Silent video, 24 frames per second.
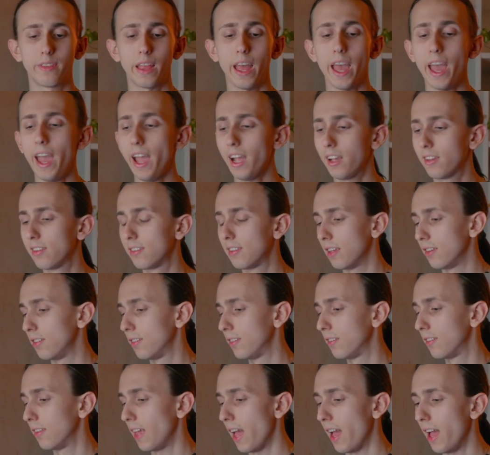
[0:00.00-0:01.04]

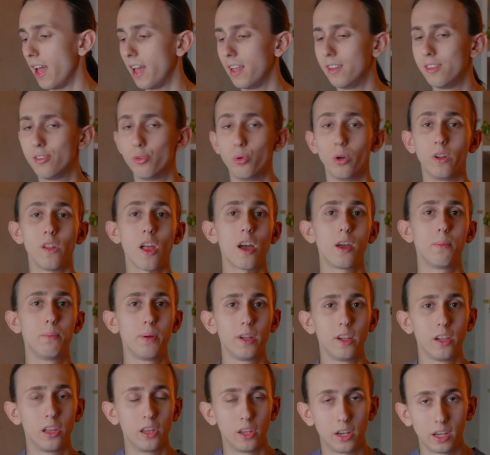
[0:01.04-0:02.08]
access and
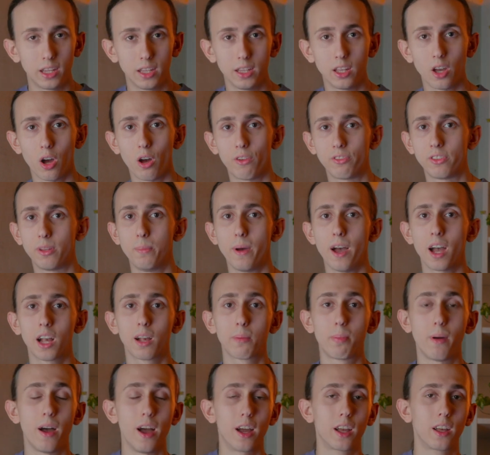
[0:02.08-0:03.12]
reliability of the
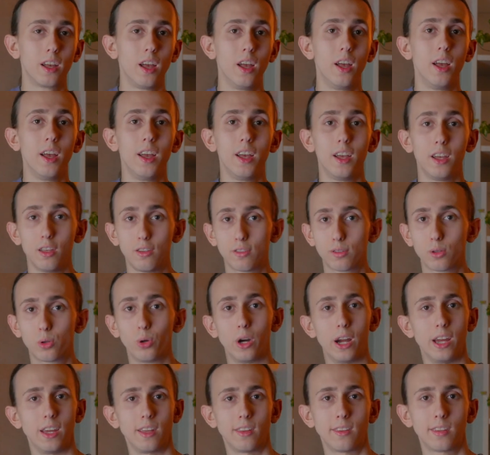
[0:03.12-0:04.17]
backpack is
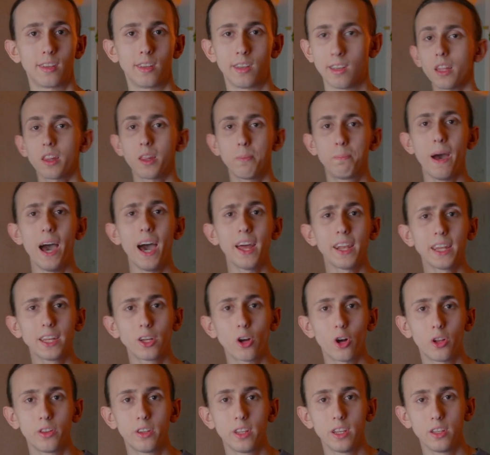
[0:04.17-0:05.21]
great. The padding
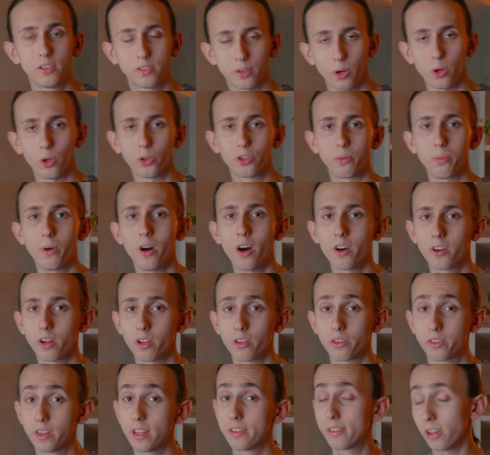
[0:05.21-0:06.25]
on these older
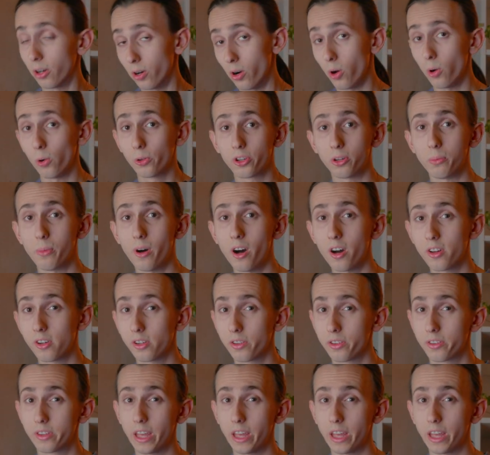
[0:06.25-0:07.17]
models, these are older models,